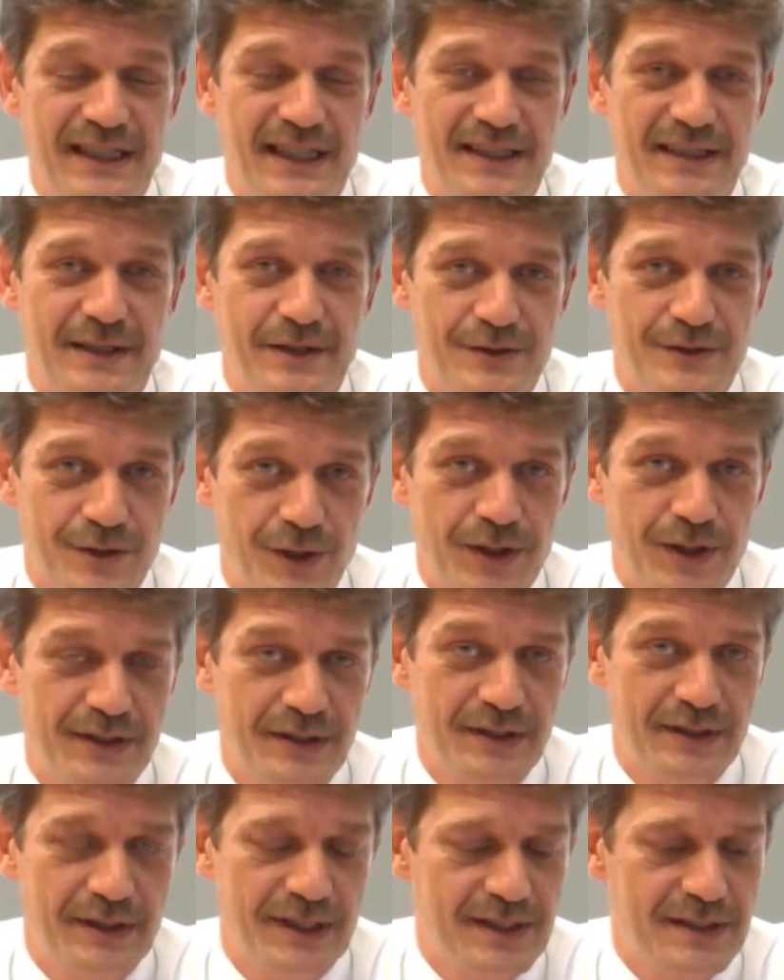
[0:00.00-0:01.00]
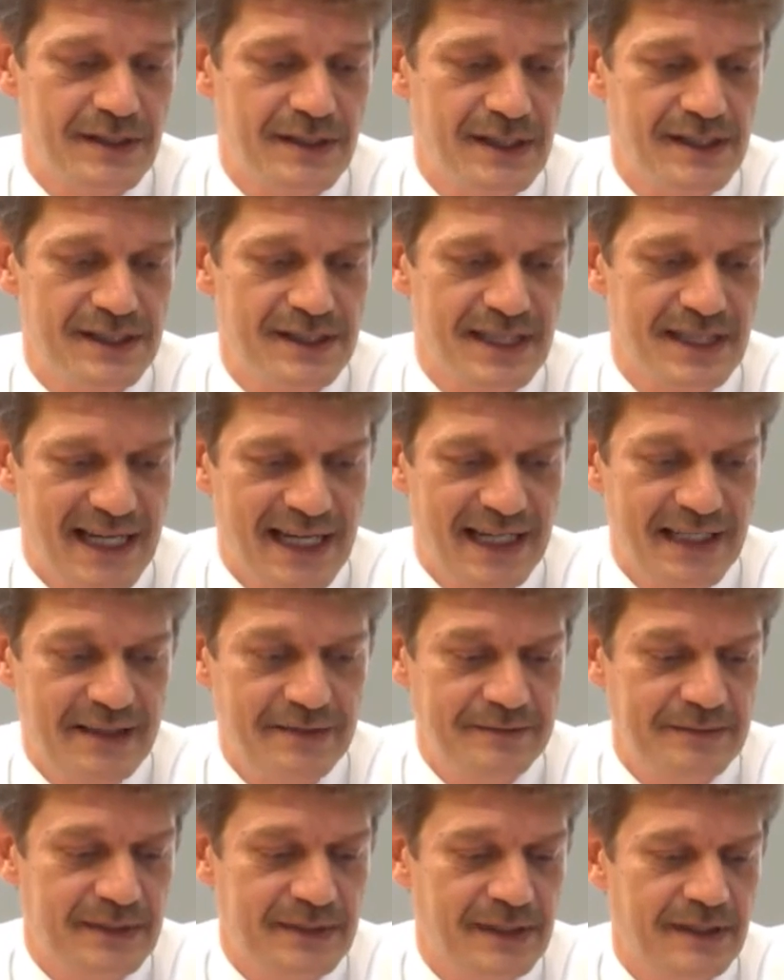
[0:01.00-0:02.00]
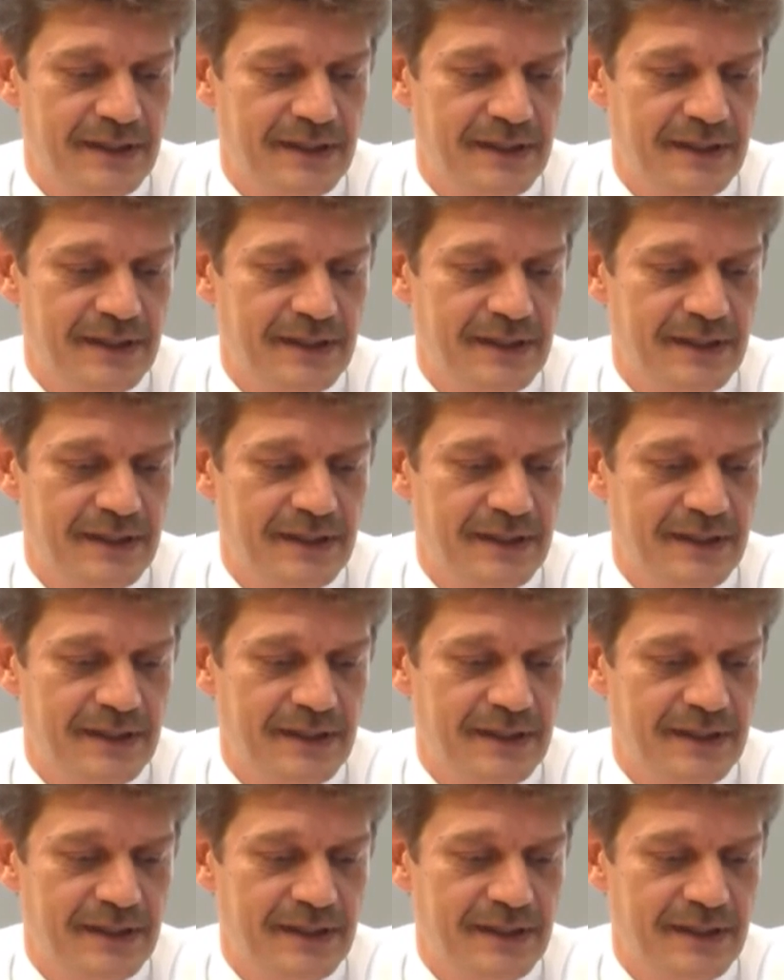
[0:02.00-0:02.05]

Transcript: at a certain distance r